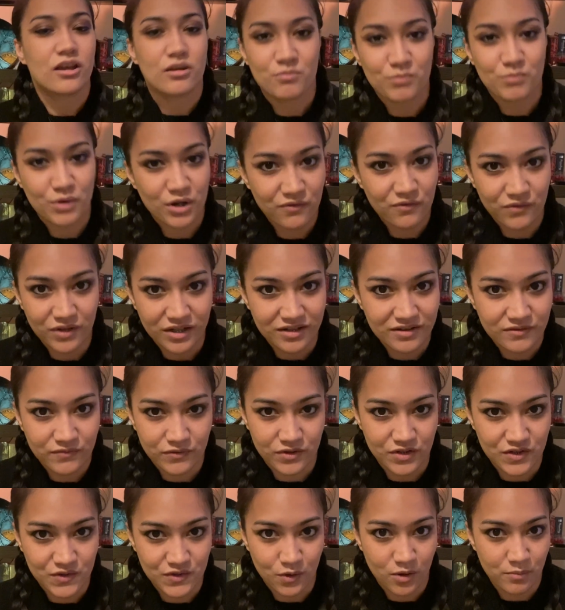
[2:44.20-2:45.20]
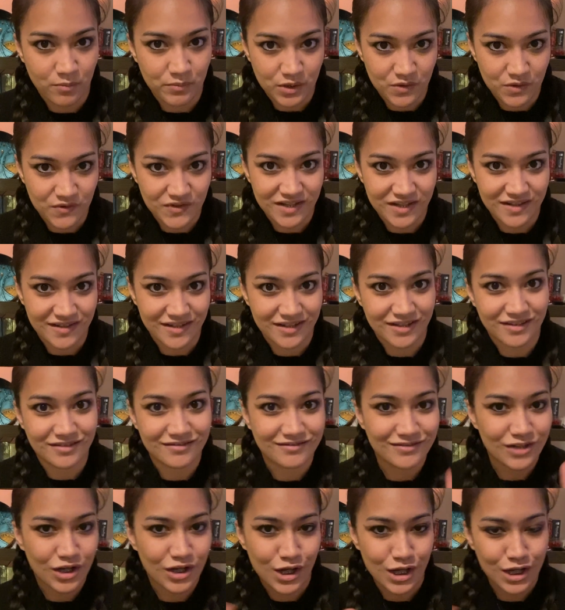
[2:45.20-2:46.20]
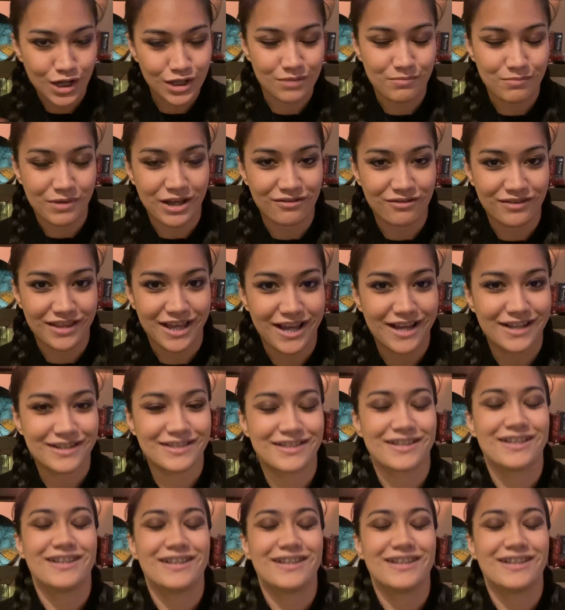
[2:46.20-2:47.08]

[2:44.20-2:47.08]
Perfect for Scorpio season. All about that.